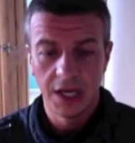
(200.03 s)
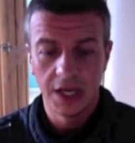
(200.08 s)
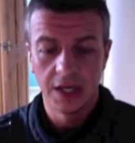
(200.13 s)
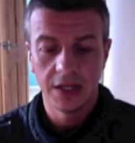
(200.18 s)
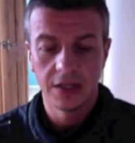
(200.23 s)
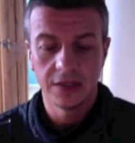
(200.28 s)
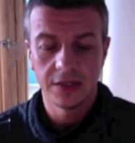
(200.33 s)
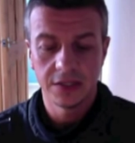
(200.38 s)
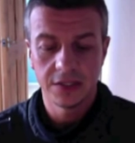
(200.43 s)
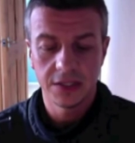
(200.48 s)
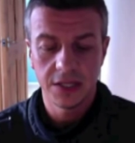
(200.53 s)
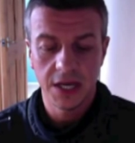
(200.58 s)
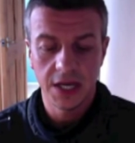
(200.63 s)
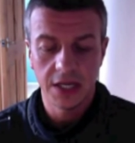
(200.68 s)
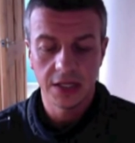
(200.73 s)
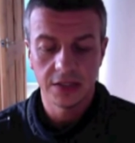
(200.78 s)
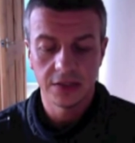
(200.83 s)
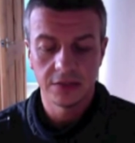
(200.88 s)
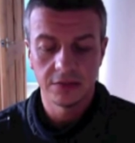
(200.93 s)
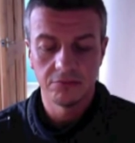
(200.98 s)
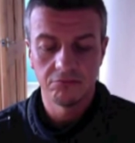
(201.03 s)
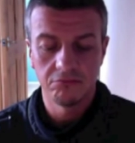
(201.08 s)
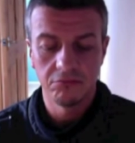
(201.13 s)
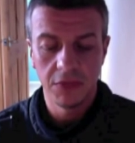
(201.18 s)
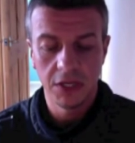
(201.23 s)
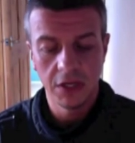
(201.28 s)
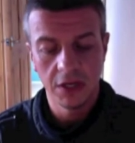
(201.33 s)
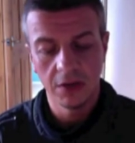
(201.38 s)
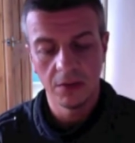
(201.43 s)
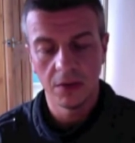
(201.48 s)
and said,
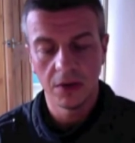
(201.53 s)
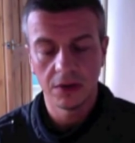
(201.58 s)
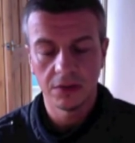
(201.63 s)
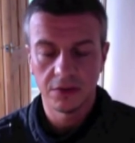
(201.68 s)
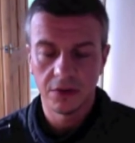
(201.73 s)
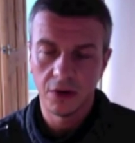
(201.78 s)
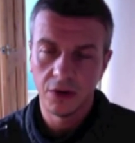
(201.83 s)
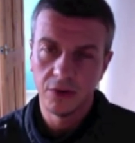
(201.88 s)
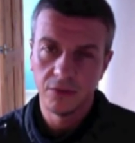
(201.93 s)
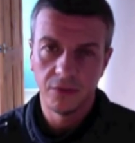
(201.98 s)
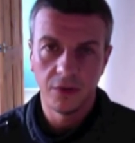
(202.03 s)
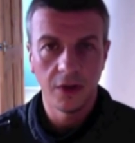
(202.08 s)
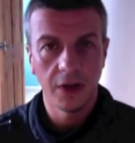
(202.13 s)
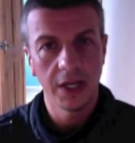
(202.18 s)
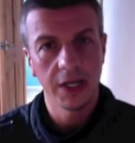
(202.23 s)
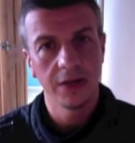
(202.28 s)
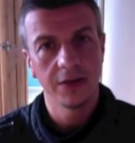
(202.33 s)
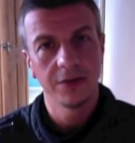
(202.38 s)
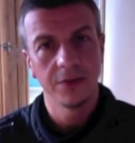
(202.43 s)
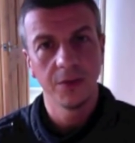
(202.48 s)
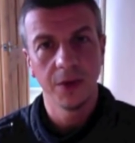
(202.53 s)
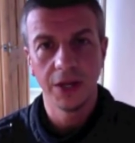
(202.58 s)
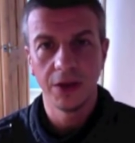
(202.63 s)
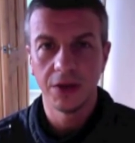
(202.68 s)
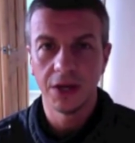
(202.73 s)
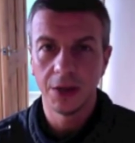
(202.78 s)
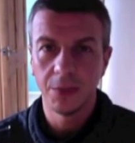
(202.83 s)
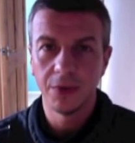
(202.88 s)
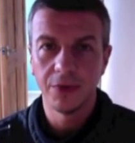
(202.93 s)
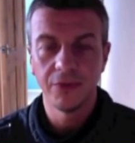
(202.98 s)
I kind of like where you're
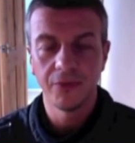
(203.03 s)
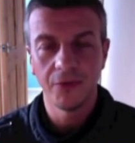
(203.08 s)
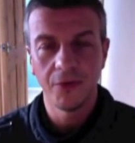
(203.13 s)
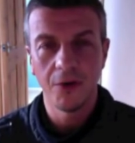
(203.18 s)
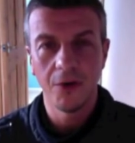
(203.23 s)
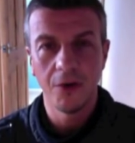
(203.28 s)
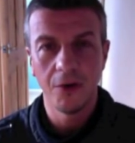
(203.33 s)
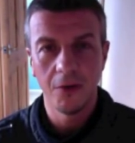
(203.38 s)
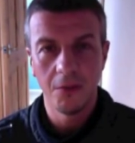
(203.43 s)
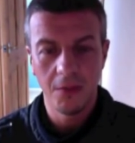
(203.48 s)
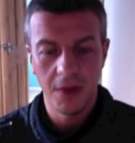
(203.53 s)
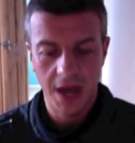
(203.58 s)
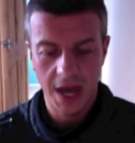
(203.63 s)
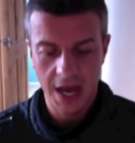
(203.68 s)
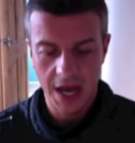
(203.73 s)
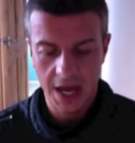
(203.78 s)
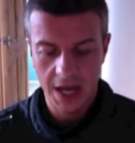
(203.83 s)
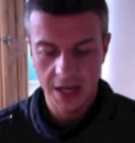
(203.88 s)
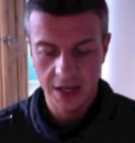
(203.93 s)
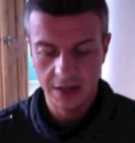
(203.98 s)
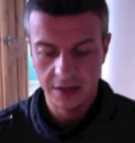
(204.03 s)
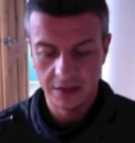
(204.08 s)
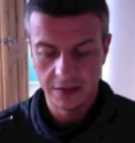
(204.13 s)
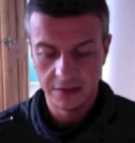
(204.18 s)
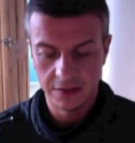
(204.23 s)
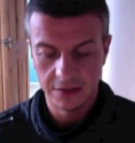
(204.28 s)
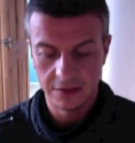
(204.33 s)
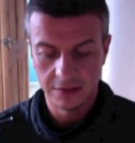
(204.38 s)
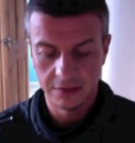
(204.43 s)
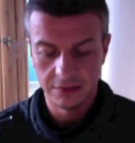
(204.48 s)
coming from,
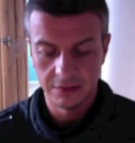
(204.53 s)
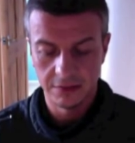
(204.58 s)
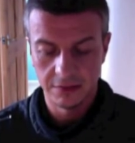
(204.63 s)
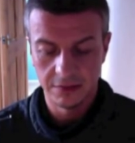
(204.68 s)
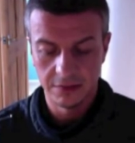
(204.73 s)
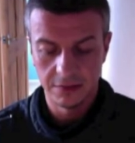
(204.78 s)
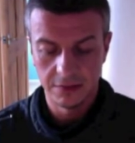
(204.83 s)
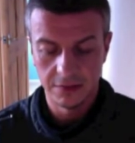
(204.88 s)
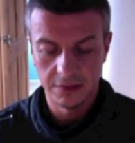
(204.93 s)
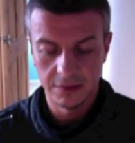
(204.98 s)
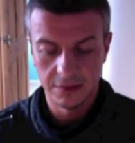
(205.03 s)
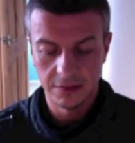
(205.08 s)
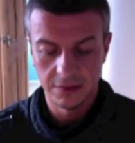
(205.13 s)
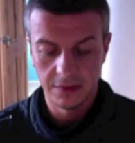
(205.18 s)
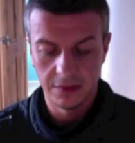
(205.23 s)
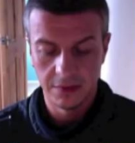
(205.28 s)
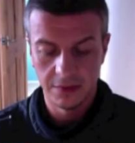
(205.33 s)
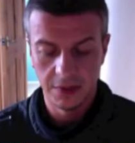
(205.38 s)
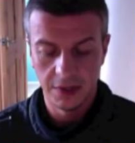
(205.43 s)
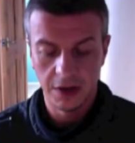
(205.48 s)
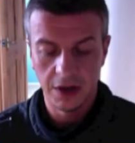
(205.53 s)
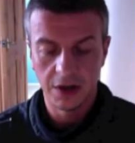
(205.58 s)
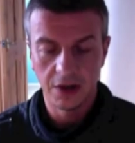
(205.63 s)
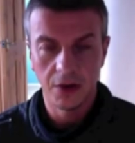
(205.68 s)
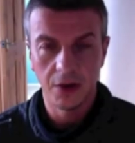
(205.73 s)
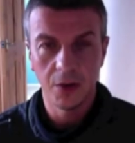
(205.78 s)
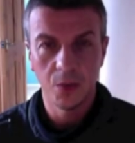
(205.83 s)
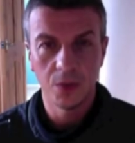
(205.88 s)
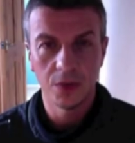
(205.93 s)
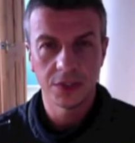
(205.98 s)
and I
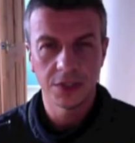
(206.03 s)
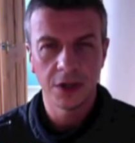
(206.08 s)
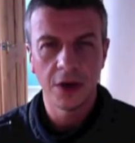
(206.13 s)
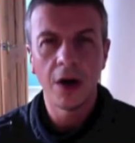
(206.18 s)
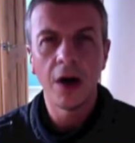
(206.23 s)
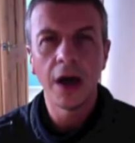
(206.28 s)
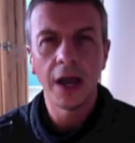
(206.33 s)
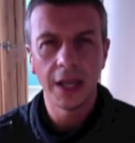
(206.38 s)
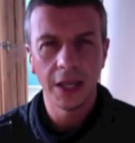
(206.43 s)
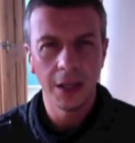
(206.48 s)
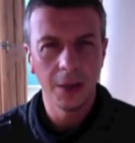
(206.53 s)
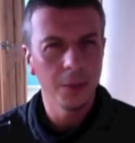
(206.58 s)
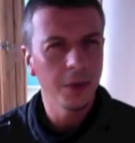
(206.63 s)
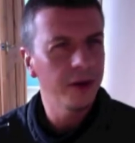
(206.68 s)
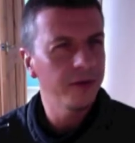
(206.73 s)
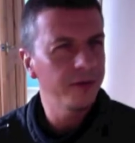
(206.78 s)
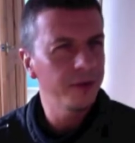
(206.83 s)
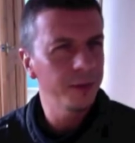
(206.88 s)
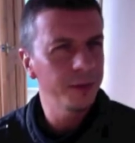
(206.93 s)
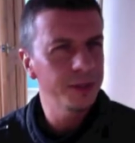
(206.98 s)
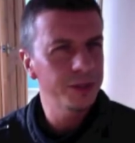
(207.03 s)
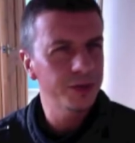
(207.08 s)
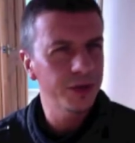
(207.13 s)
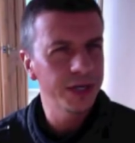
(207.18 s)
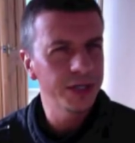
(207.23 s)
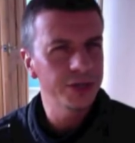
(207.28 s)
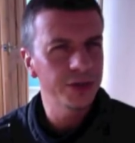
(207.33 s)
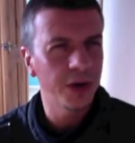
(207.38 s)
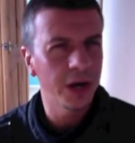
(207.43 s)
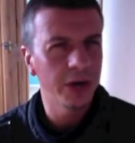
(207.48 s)
kind of want to hire you, but I feel a bit
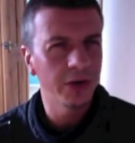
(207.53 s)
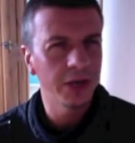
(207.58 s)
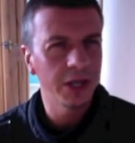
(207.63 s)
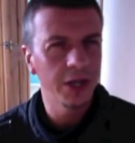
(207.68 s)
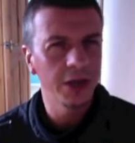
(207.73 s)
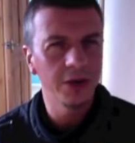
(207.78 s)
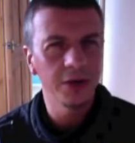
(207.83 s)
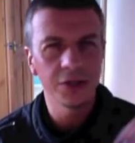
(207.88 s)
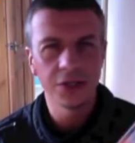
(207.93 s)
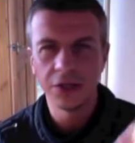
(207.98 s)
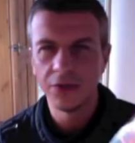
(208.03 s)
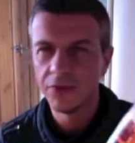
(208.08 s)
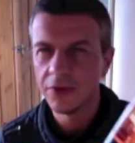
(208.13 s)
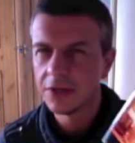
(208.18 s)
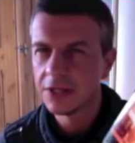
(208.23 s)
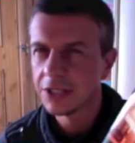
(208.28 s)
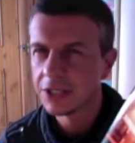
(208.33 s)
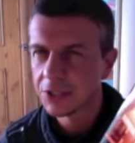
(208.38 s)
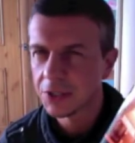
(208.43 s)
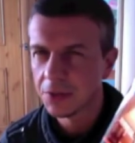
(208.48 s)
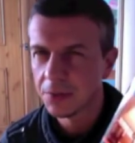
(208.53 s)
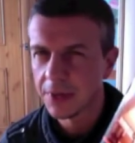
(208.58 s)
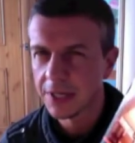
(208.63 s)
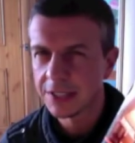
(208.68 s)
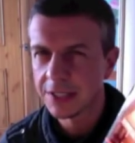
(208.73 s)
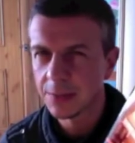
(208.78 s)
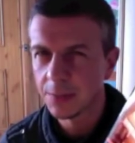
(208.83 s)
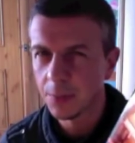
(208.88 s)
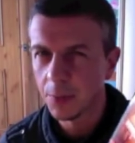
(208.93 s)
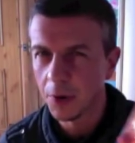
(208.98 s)
strange hiring you because you've written these 2
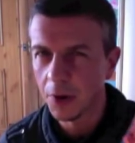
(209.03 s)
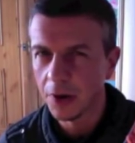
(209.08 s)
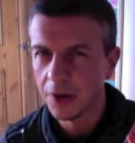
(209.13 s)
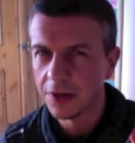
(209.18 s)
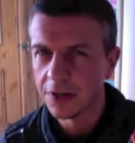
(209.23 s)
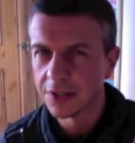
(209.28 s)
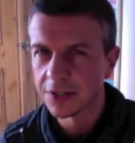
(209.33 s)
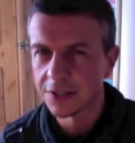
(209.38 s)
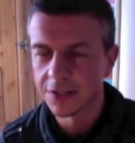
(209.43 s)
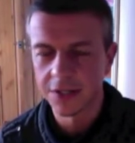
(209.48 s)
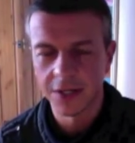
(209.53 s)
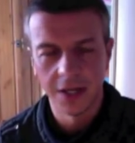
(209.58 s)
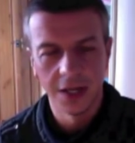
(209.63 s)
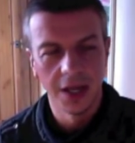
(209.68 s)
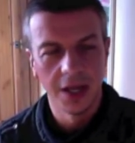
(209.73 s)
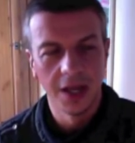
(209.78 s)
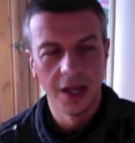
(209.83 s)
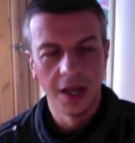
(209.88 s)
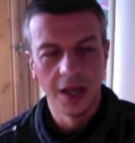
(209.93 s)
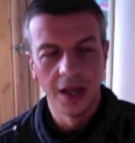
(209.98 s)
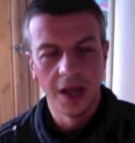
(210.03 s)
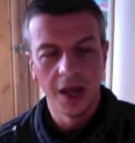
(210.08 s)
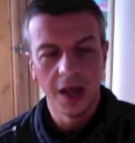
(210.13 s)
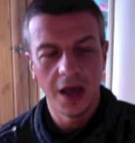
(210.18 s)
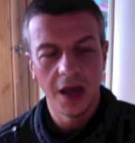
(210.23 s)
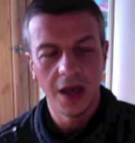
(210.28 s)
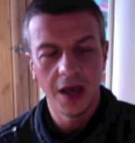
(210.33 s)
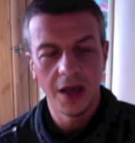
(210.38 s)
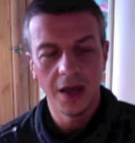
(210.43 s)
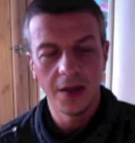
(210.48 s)
amazing books.
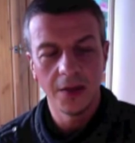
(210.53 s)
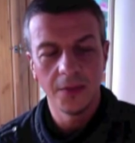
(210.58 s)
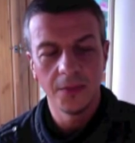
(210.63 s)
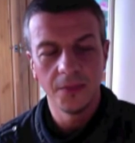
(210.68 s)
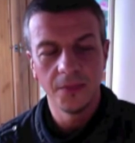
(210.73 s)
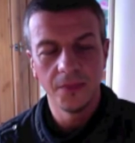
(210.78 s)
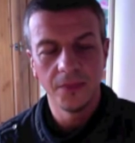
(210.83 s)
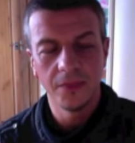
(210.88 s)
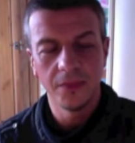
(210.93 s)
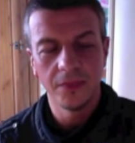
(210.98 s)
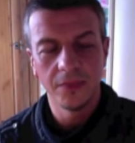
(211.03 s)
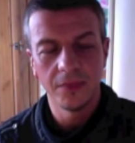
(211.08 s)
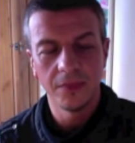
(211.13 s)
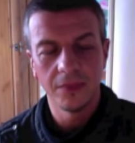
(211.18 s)
And